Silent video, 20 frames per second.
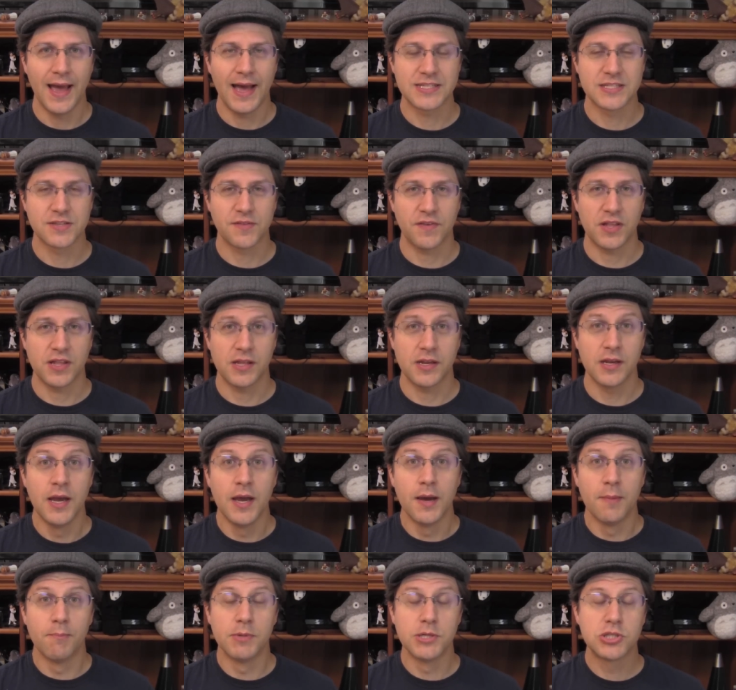as a villain.
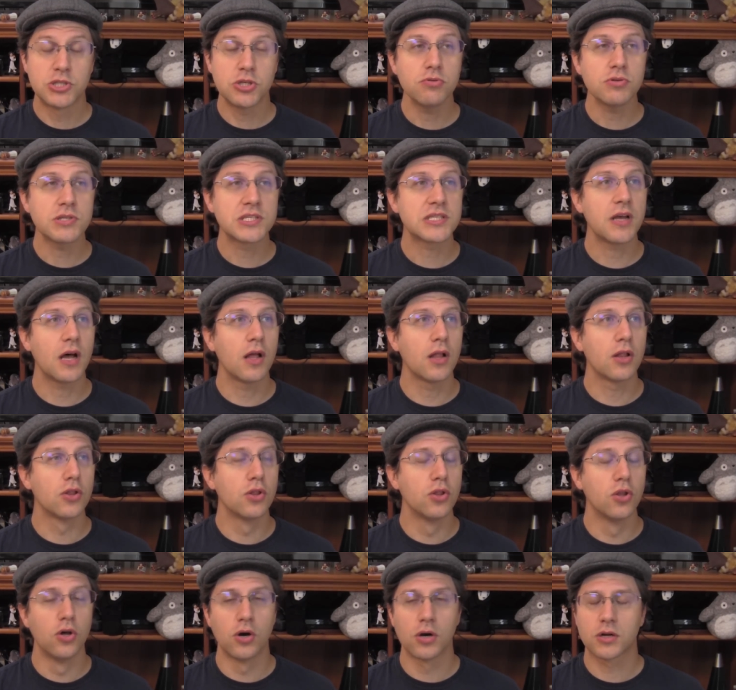Medusa
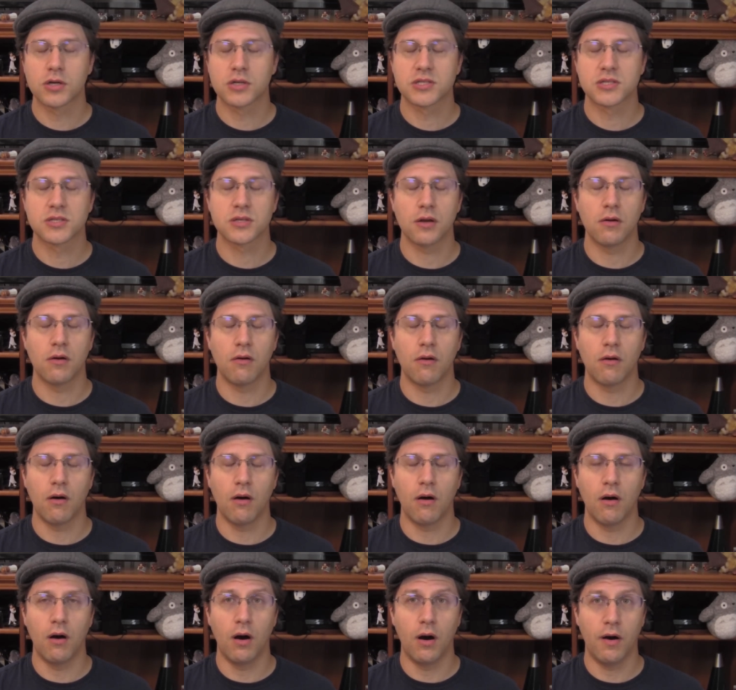looks
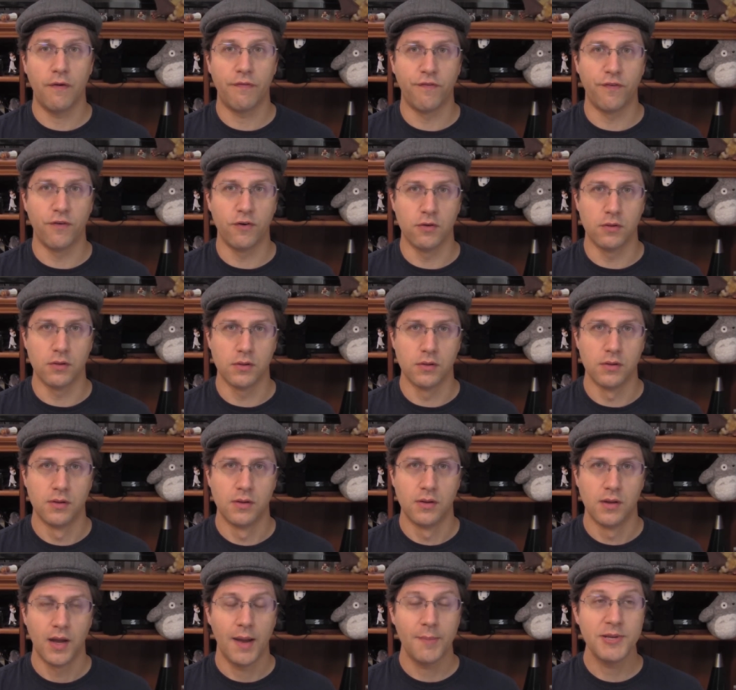awful.
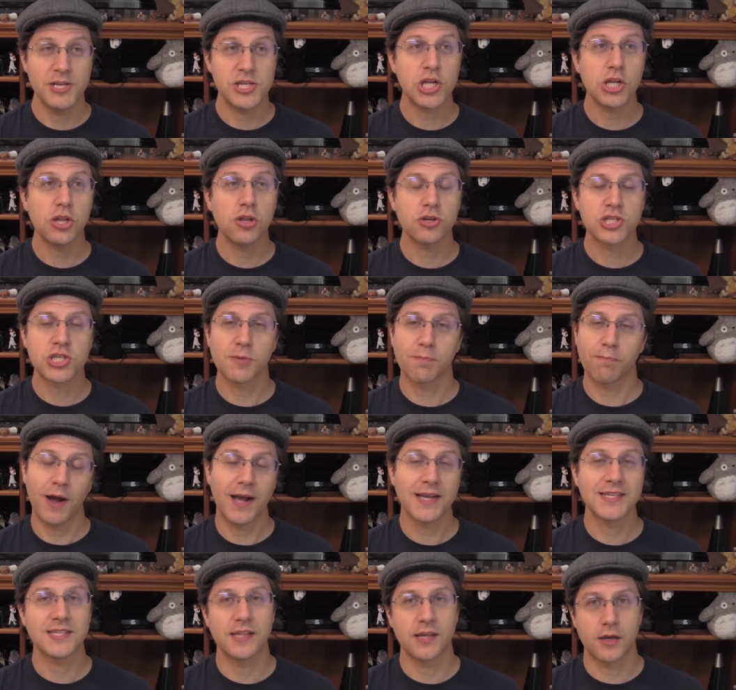I mean, she looks
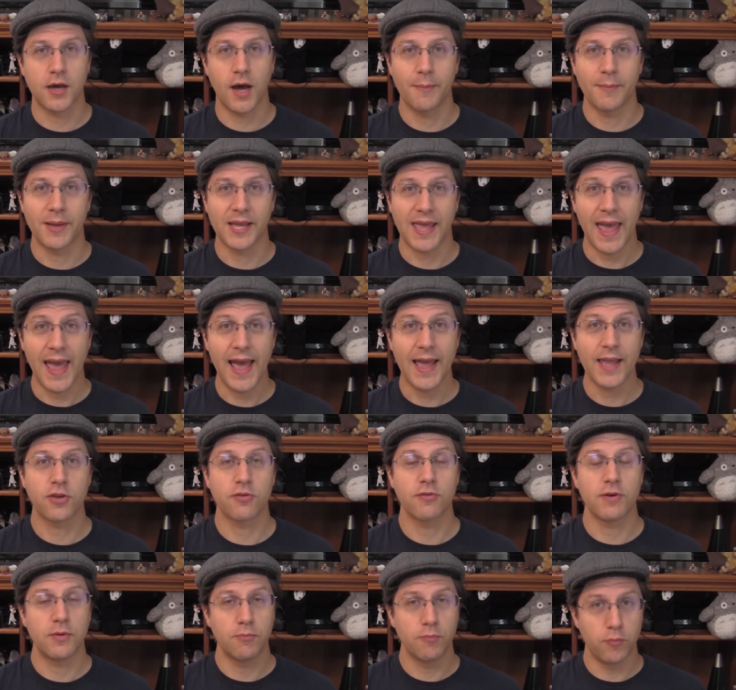surprisingly comic
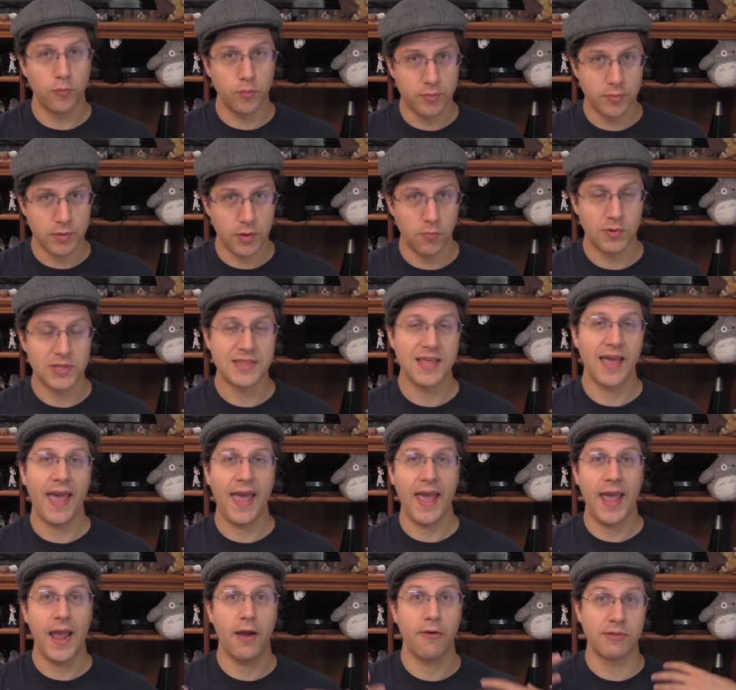accurate with the
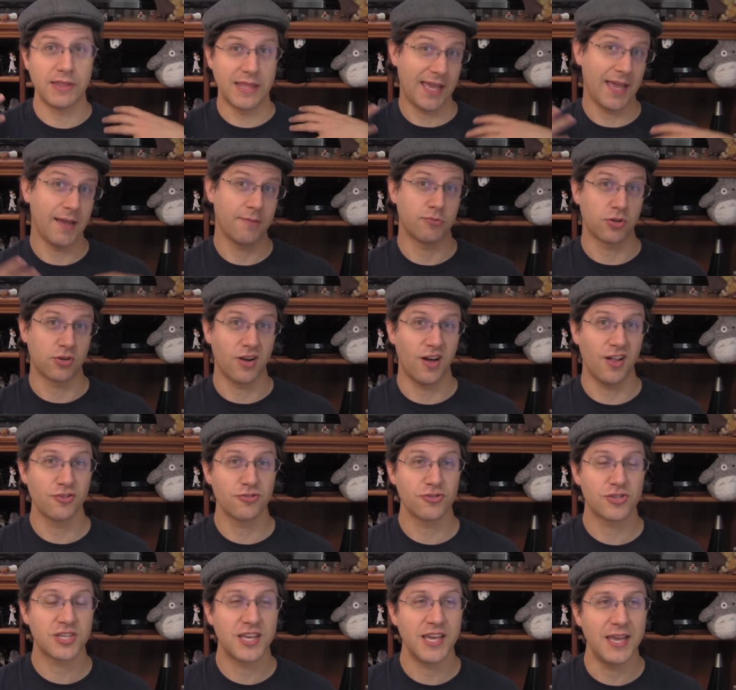hair, and they kept her
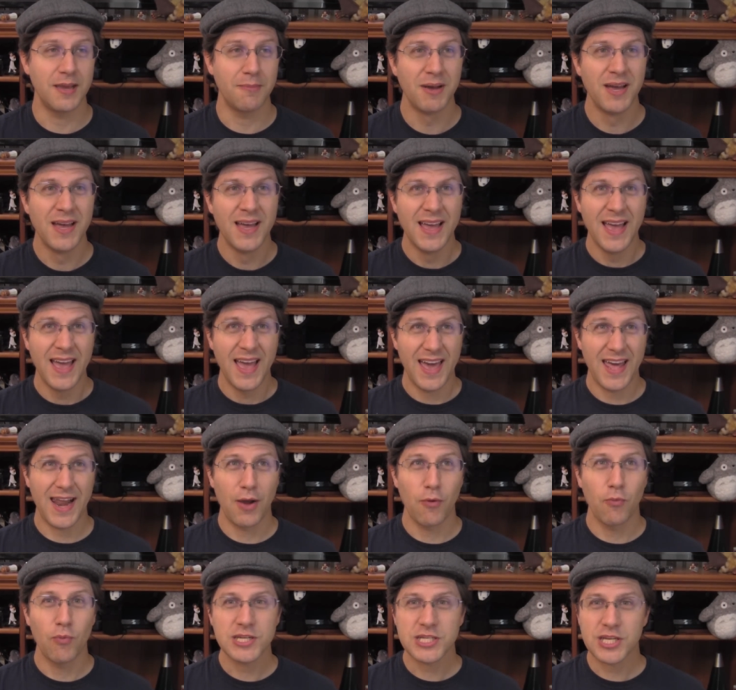color scheme. And
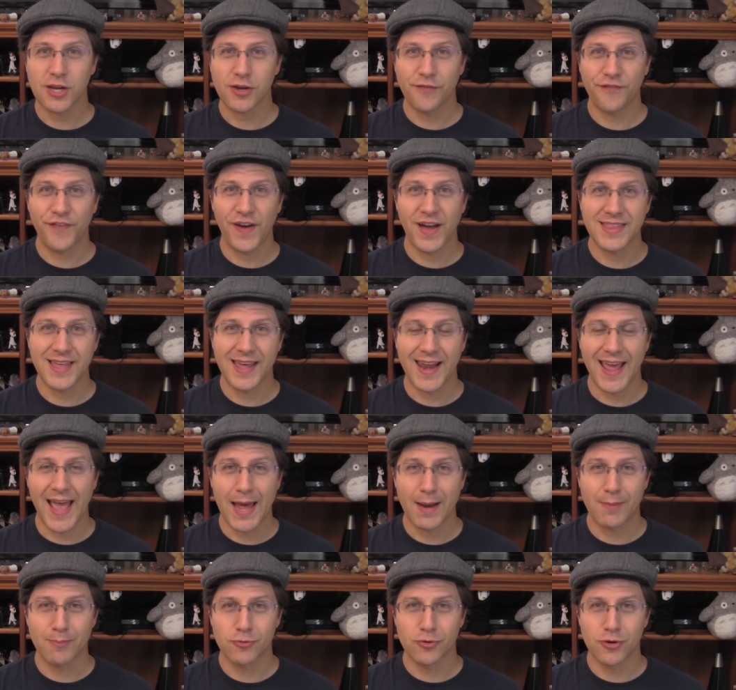I wish I could find that
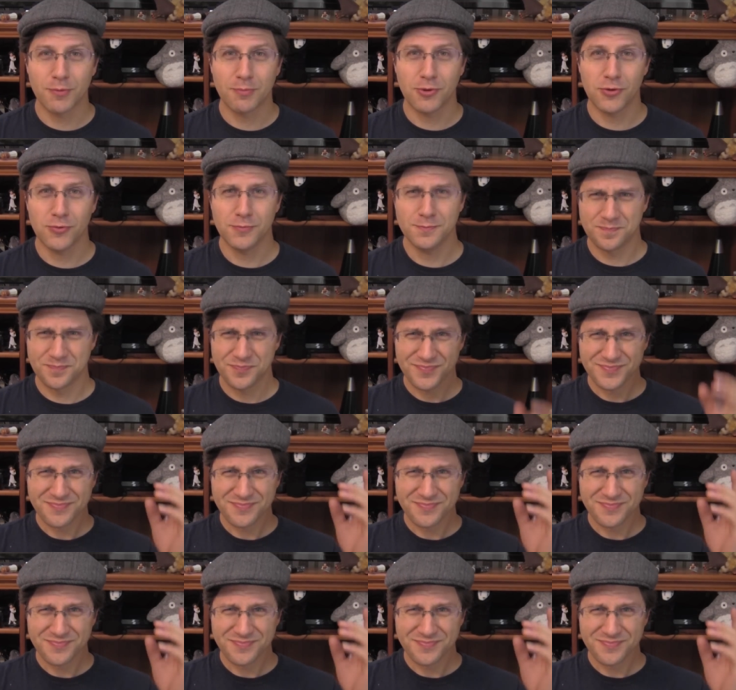admirable